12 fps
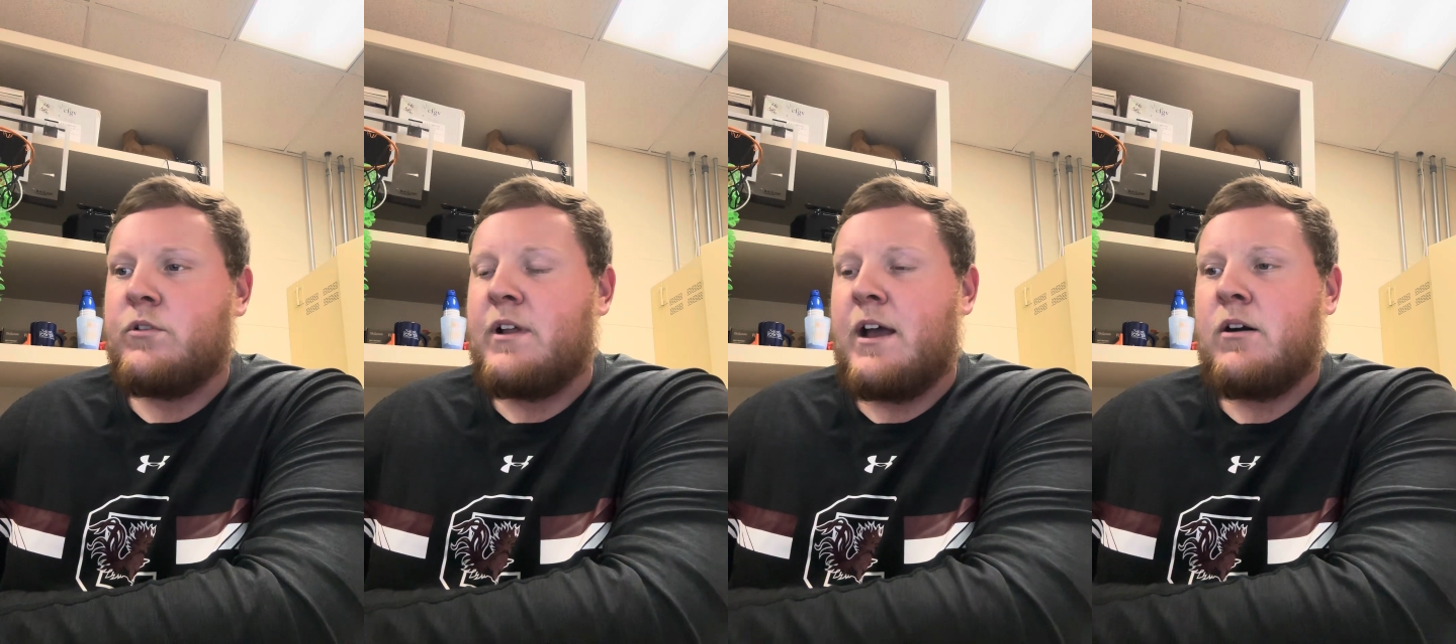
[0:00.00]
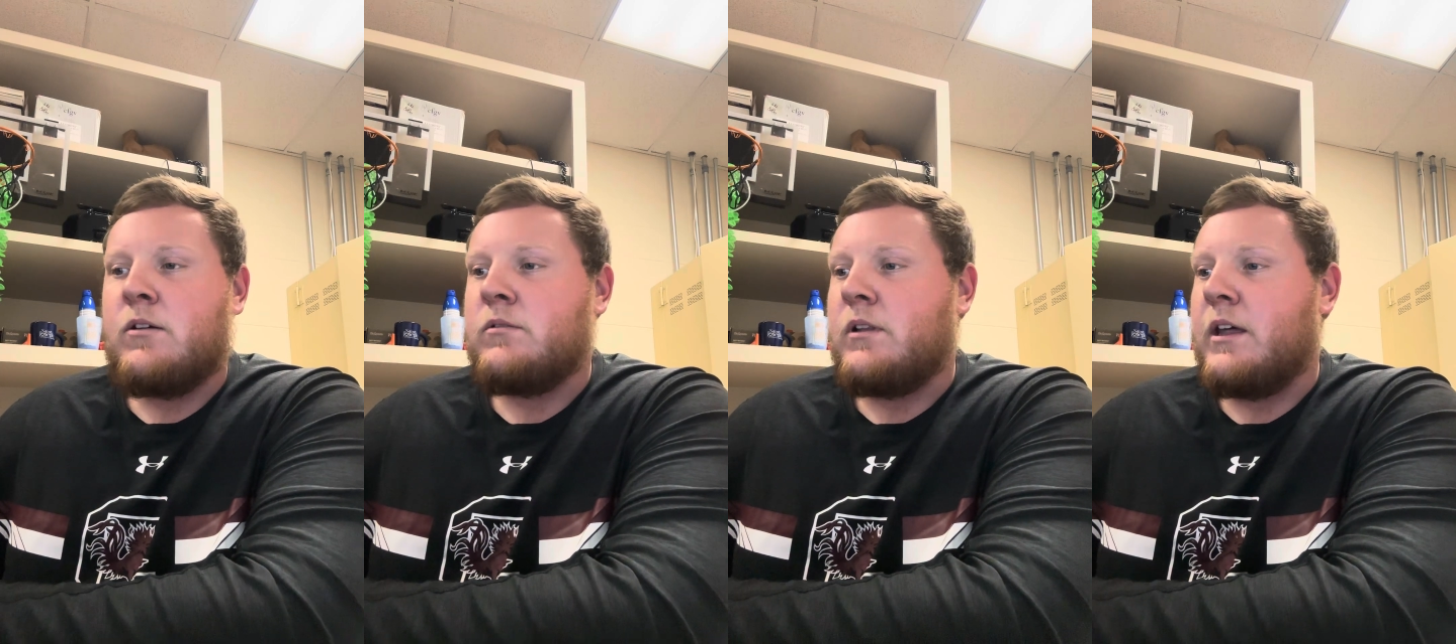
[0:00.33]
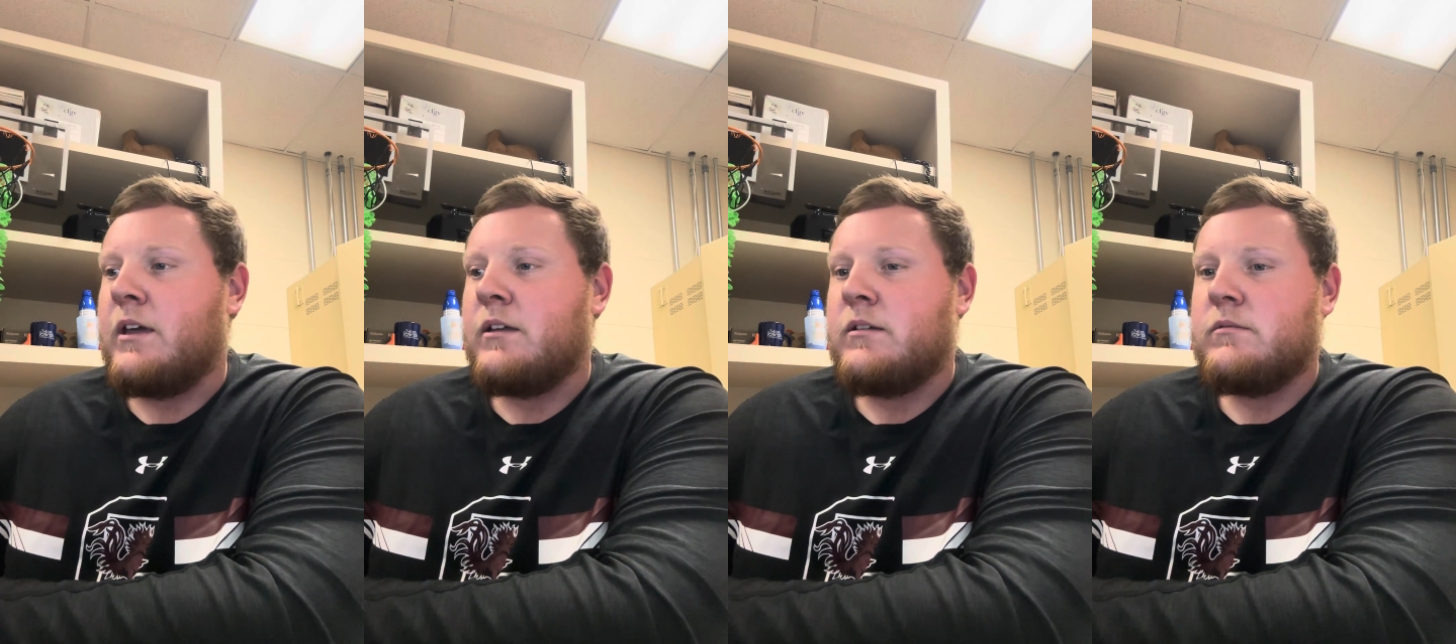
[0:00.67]
how
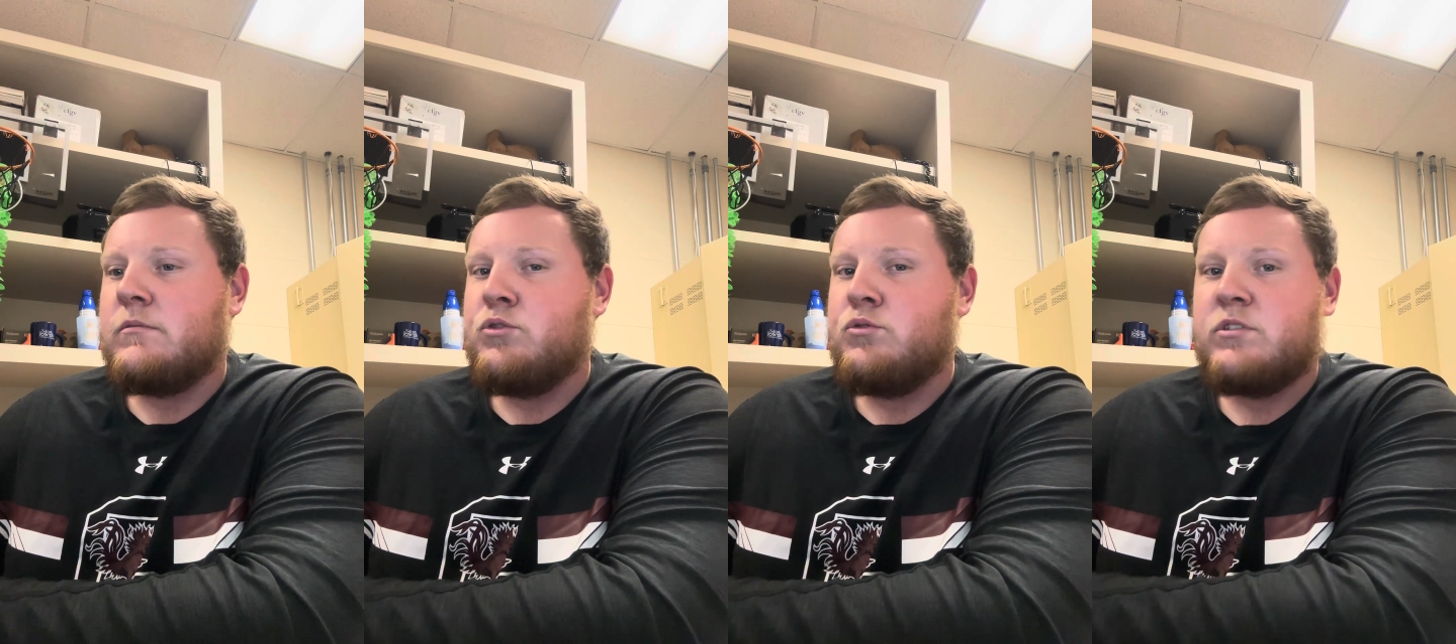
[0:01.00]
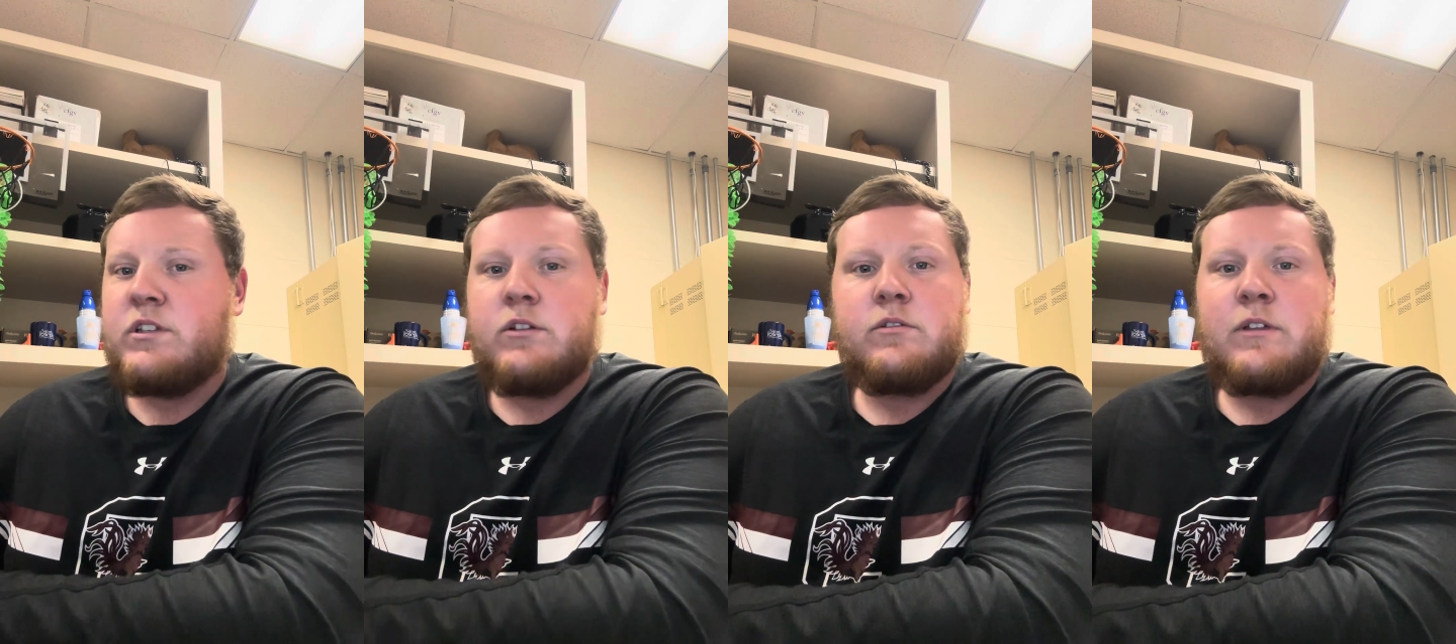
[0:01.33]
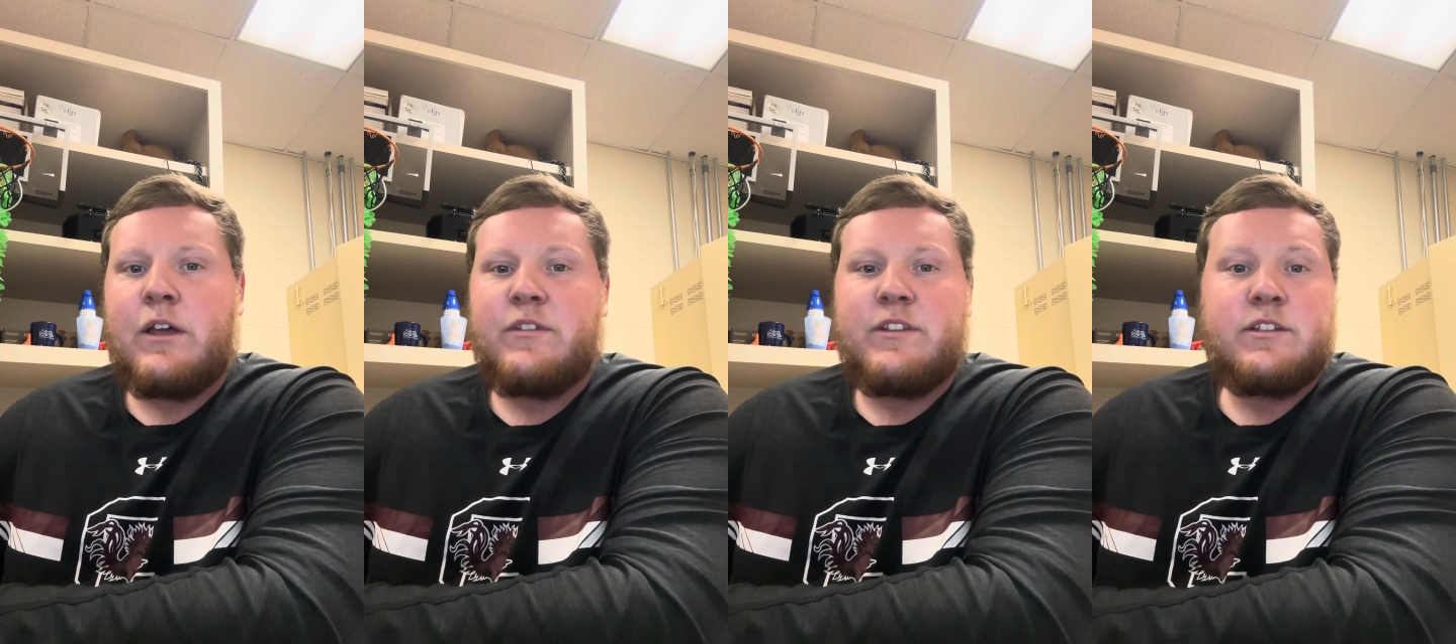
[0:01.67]

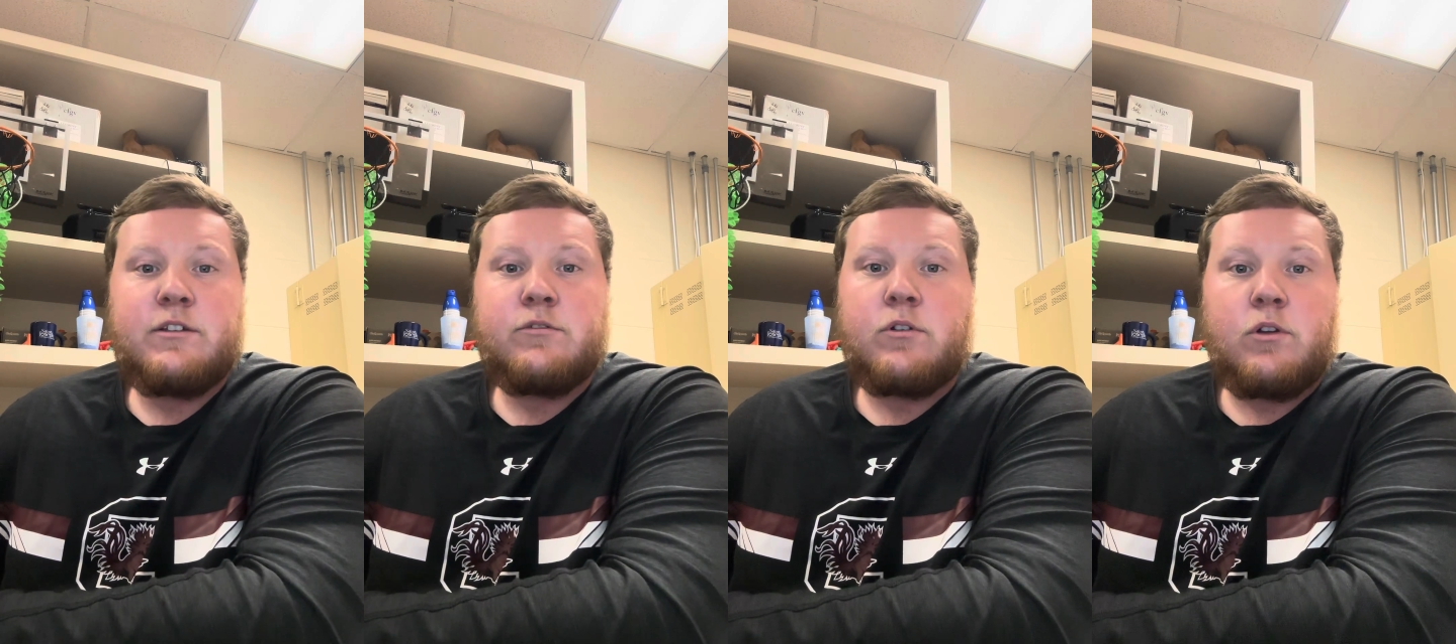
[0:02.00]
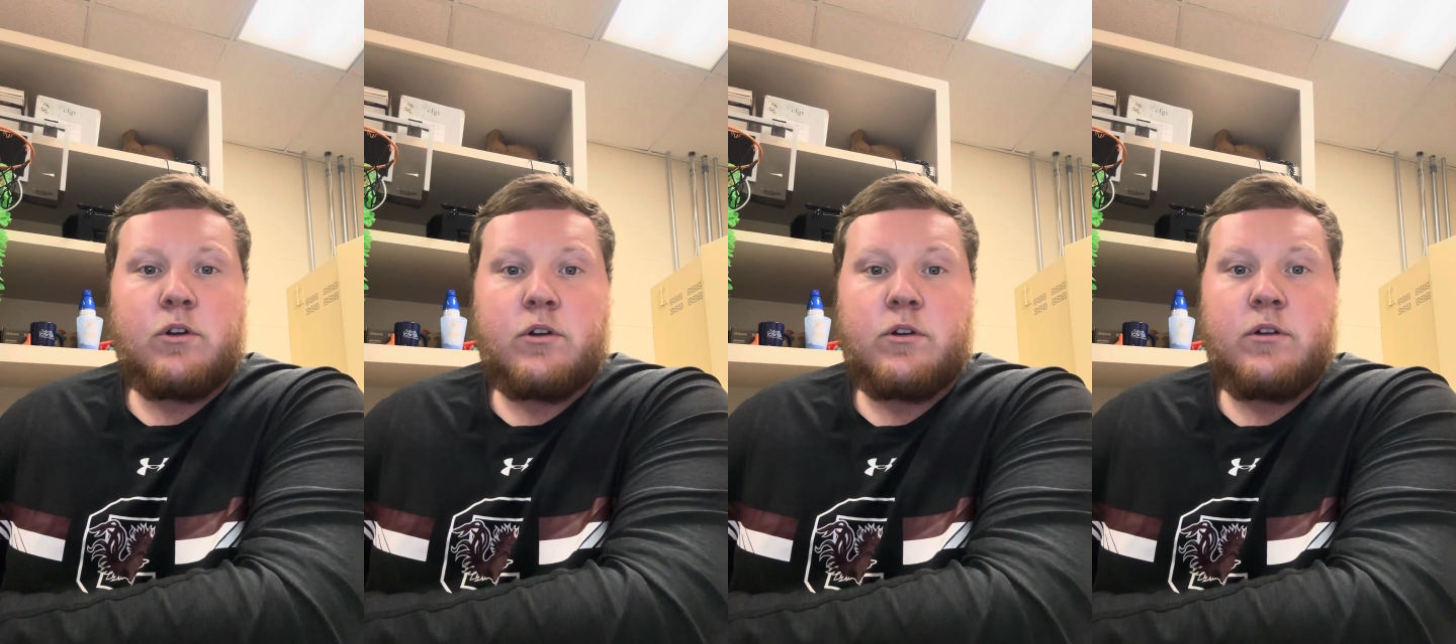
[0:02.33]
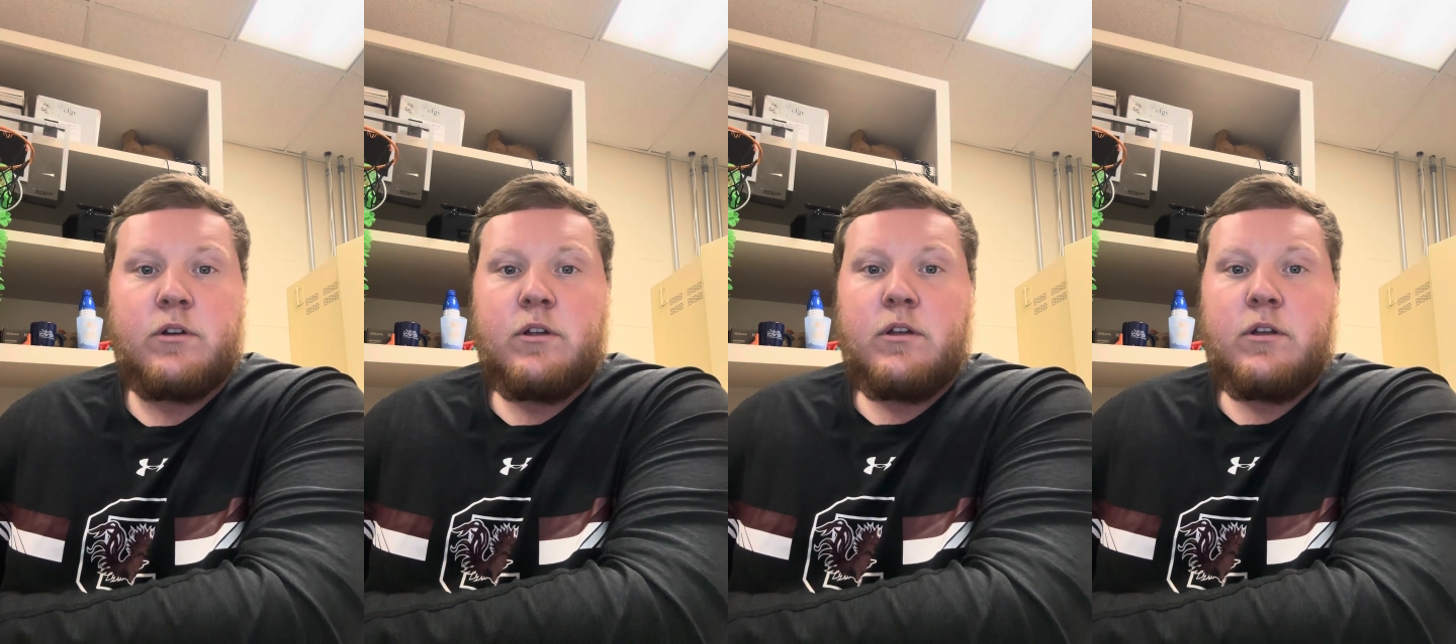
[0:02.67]
how these skills are learned?